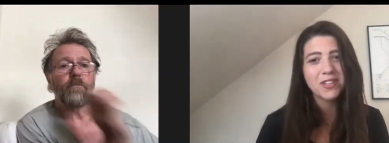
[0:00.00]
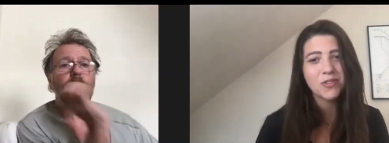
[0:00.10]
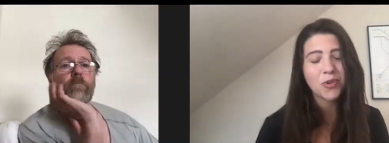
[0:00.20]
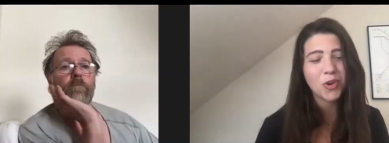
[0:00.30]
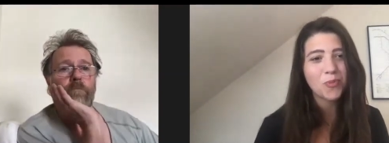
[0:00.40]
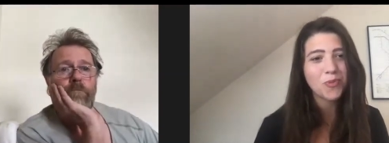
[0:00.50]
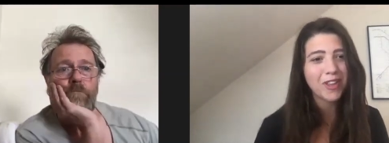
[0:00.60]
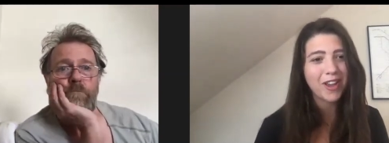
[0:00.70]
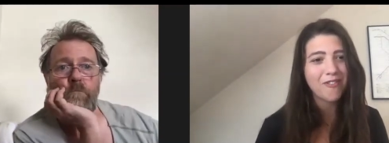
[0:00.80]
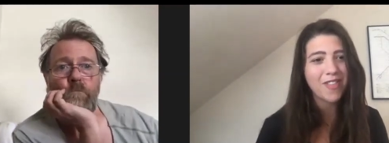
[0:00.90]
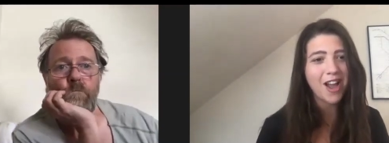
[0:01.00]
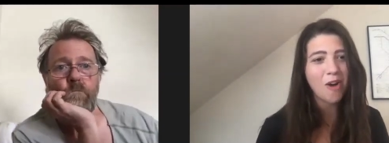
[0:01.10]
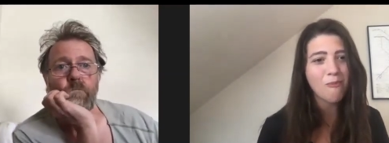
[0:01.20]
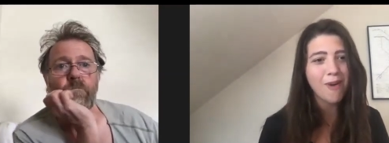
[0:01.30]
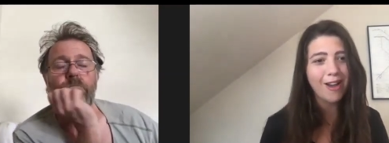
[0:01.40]
Speaker 1: groups that have now
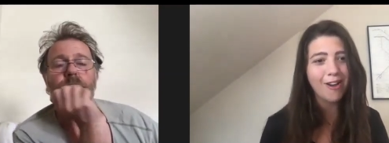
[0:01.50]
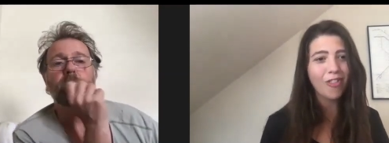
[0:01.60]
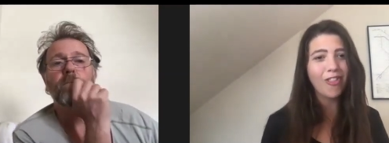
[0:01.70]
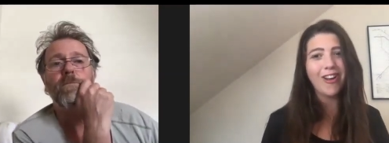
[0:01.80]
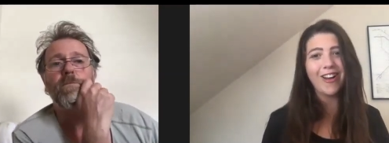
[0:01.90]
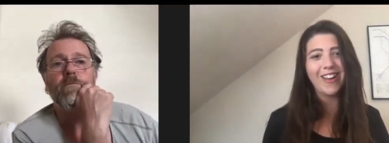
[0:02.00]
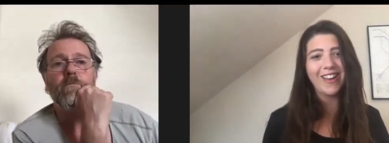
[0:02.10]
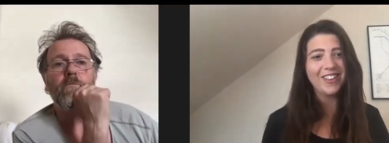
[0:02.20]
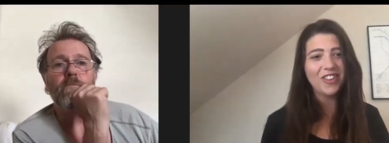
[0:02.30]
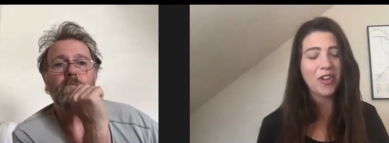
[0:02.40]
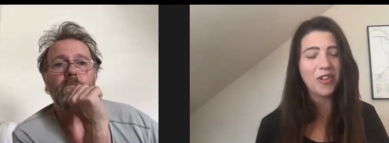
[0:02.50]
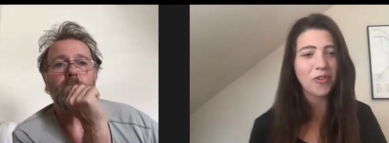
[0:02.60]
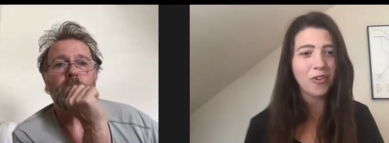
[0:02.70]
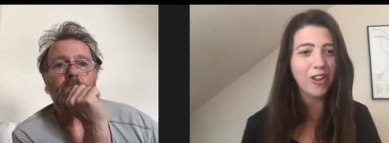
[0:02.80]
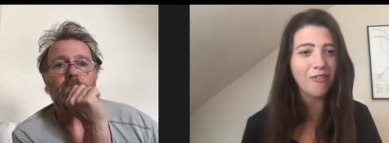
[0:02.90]
met online, you know, through
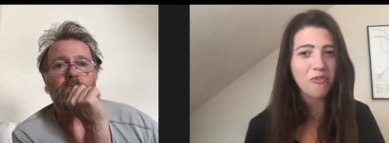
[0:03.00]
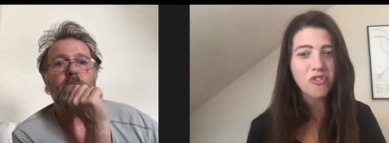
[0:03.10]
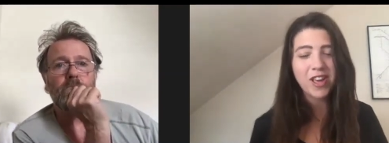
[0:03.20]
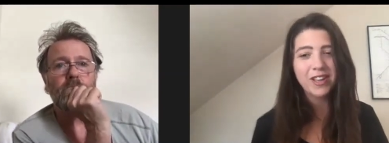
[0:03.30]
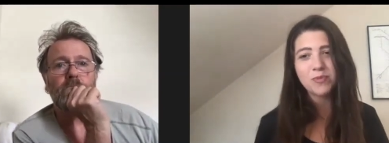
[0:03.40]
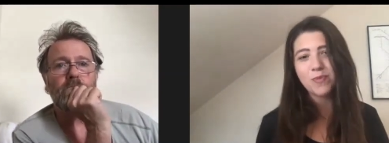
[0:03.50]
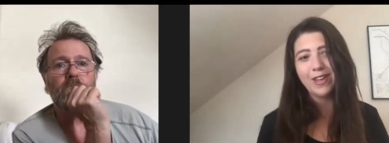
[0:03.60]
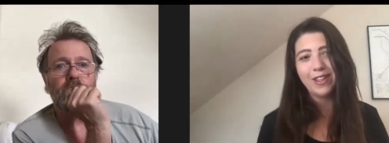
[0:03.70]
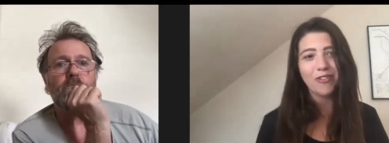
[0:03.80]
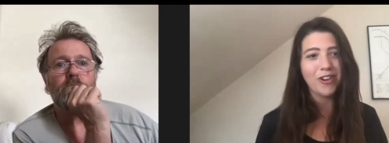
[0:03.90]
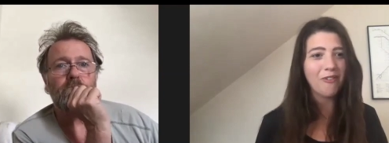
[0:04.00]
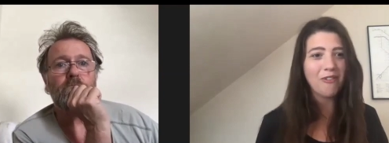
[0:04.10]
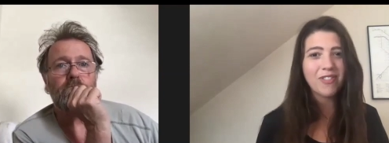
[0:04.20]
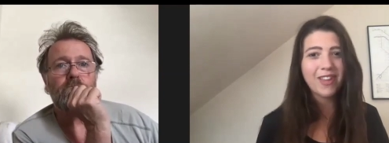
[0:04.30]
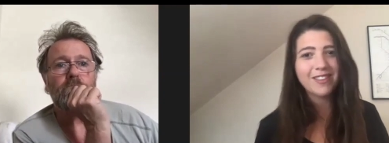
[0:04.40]
love of Shakespeare, through love of
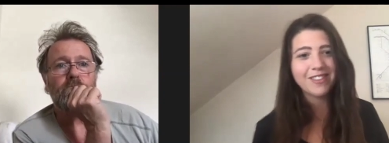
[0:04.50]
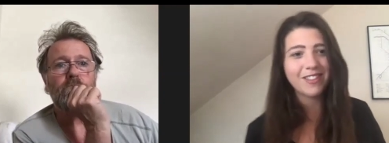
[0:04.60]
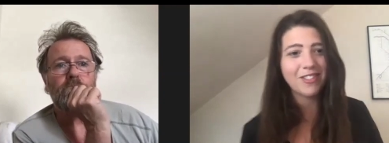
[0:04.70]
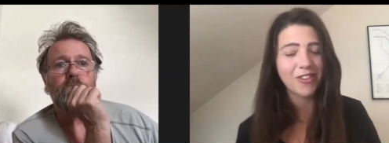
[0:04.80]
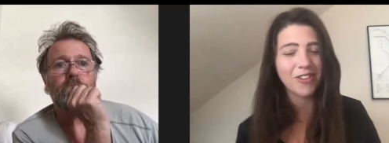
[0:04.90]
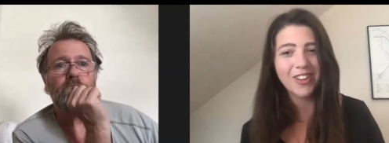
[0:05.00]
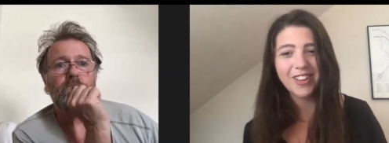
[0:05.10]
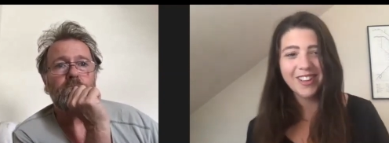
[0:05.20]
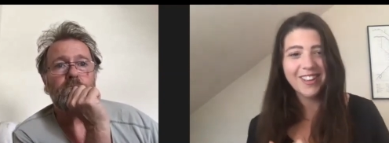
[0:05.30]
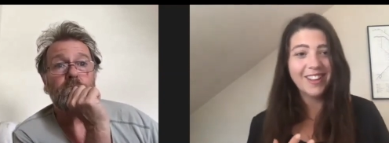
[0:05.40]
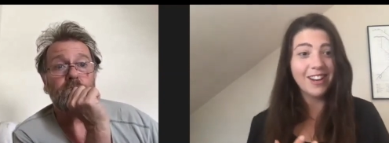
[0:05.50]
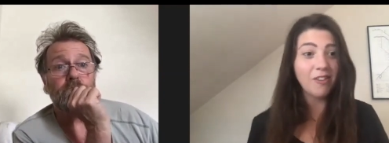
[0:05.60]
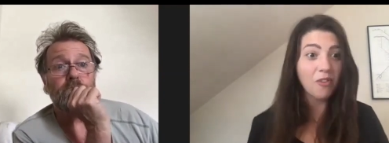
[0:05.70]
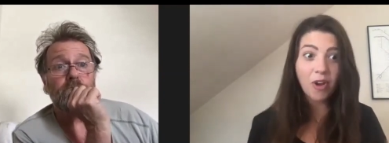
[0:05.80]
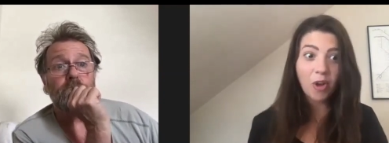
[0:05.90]
theatre, through love of
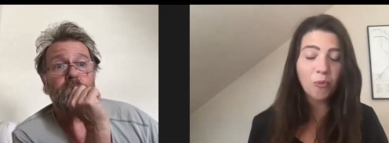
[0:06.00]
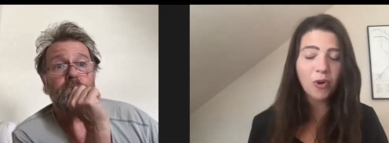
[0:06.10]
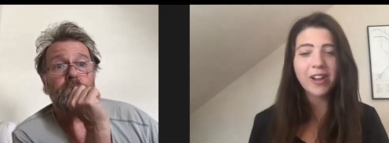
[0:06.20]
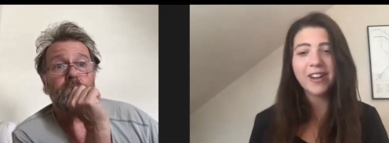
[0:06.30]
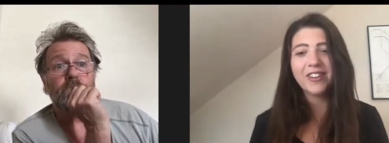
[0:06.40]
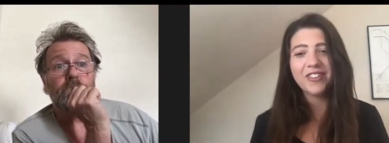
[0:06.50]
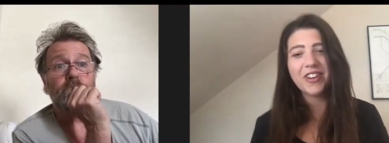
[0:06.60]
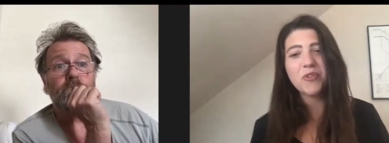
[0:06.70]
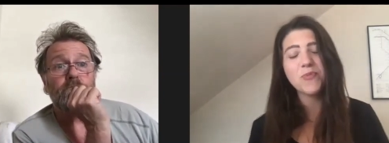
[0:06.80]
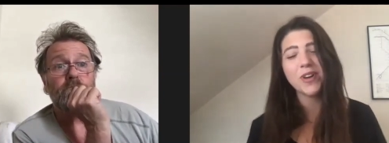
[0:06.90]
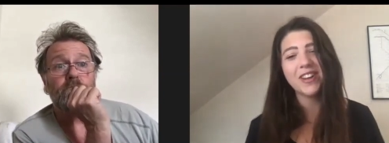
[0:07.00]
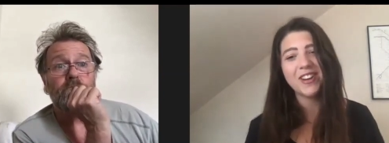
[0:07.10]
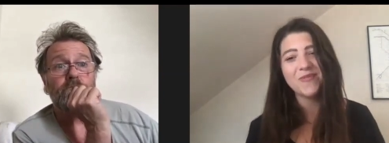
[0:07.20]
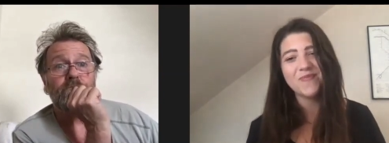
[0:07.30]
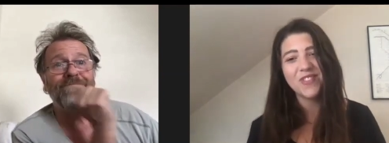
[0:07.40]
homework i don't know but um
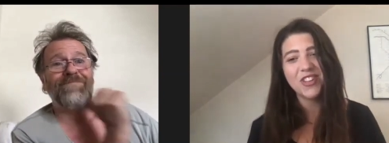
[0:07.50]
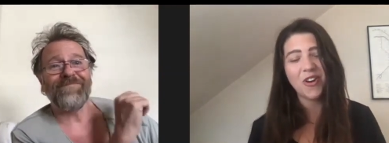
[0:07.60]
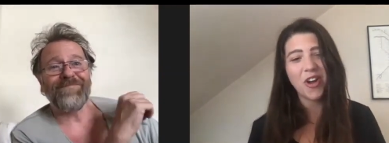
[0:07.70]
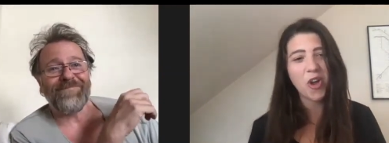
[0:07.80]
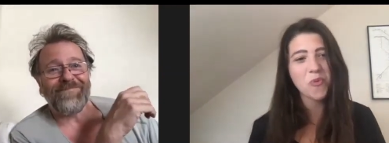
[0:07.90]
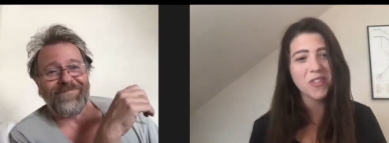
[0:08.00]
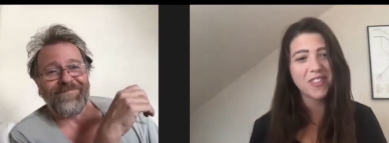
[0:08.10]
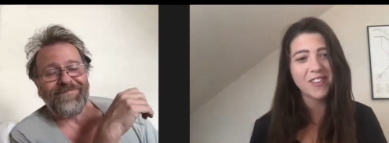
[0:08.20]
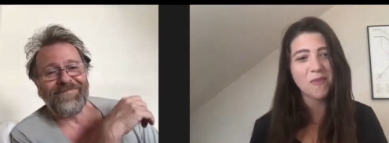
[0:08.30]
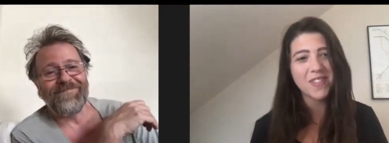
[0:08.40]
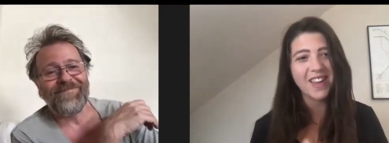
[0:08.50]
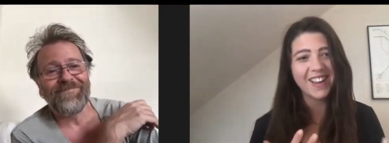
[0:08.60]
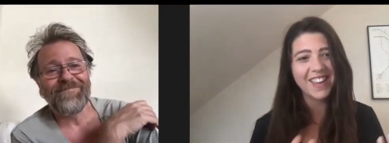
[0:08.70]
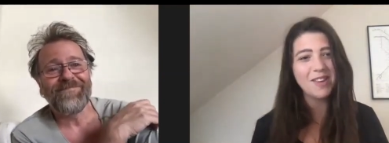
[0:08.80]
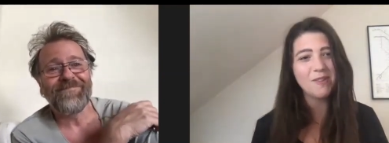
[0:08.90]
you know i hope that some of that
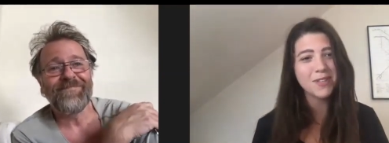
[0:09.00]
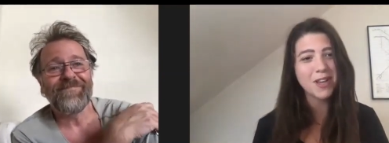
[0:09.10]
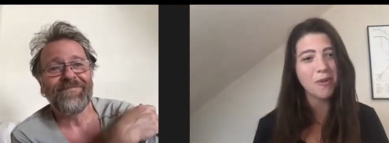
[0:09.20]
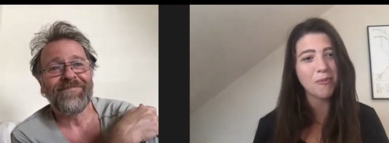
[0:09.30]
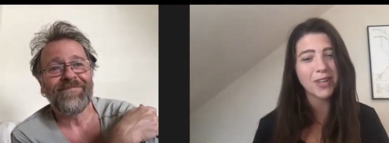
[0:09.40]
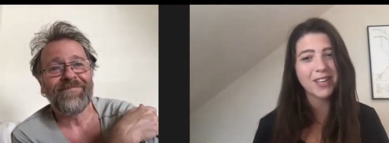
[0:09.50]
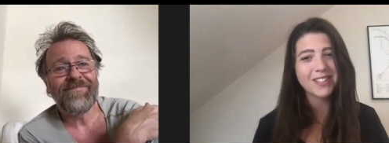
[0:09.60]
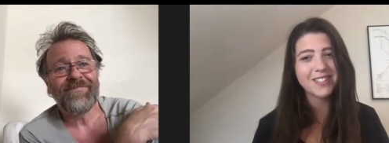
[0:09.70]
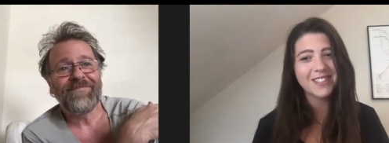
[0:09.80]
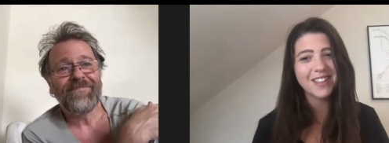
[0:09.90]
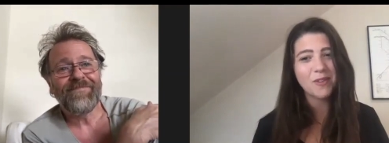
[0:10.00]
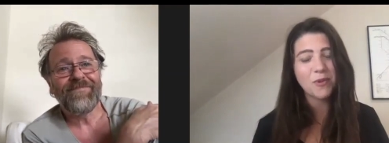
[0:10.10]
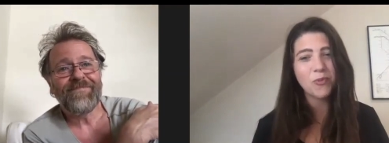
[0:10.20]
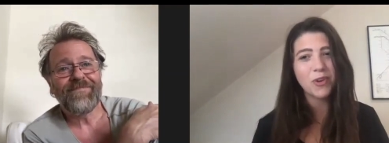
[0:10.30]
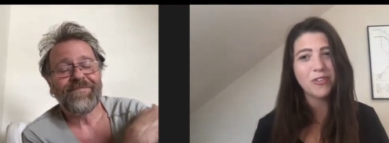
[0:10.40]
keeps up because i mean we
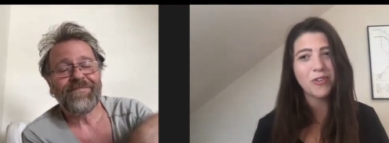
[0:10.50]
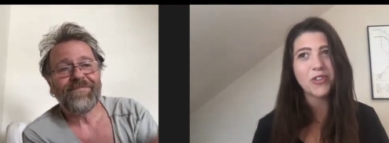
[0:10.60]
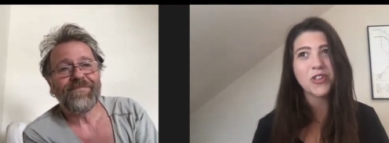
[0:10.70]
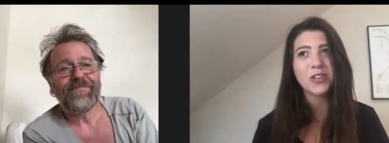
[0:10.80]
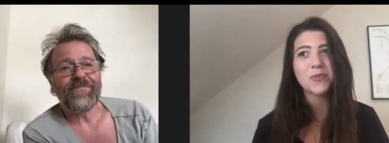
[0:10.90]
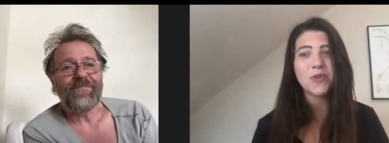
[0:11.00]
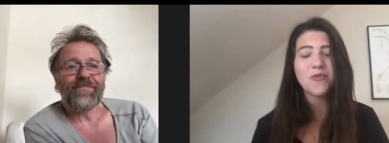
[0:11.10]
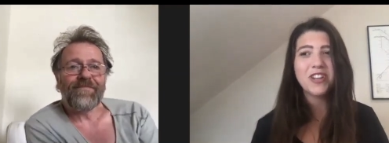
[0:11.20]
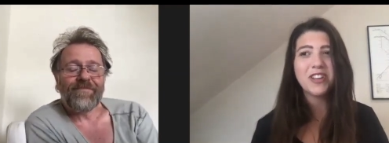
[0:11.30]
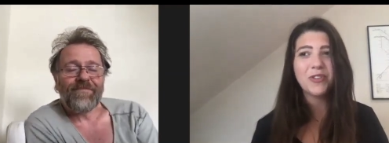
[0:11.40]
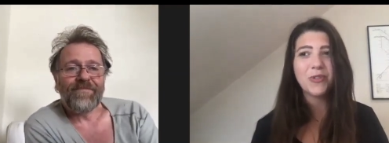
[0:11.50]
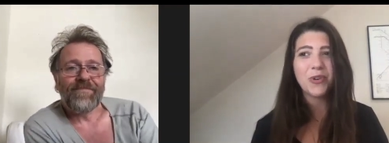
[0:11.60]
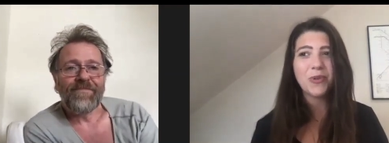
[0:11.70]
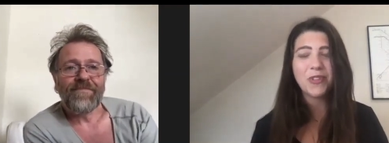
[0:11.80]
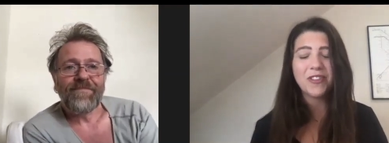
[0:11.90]
do a shakespeare reading group
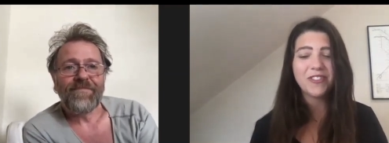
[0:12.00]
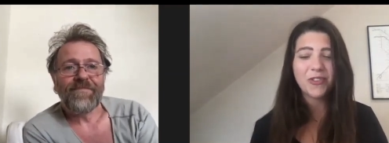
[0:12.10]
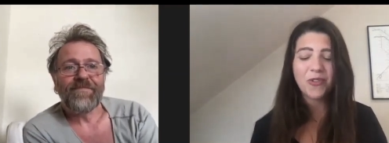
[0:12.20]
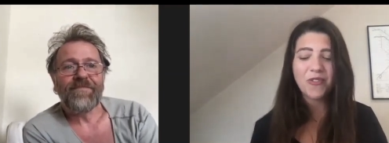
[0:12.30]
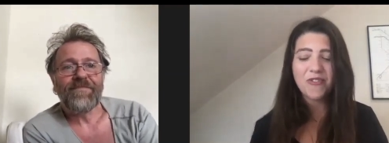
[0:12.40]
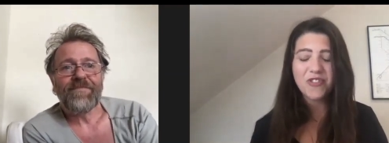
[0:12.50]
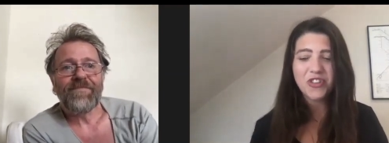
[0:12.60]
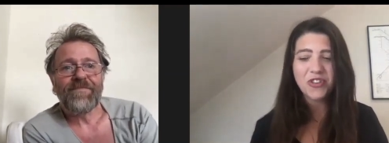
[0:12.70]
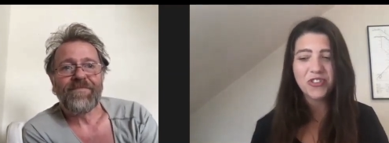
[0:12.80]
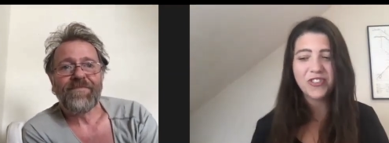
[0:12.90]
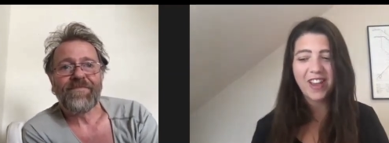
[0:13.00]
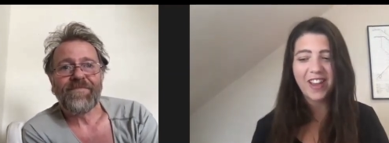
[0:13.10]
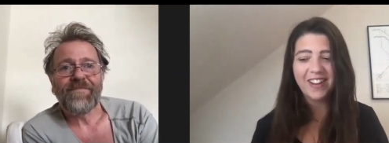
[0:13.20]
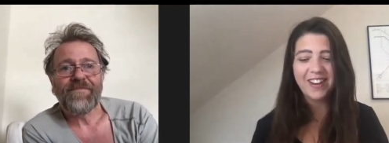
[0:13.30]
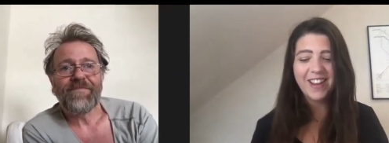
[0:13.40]
that's sort of every tuesday and
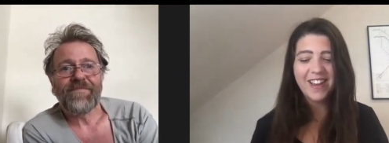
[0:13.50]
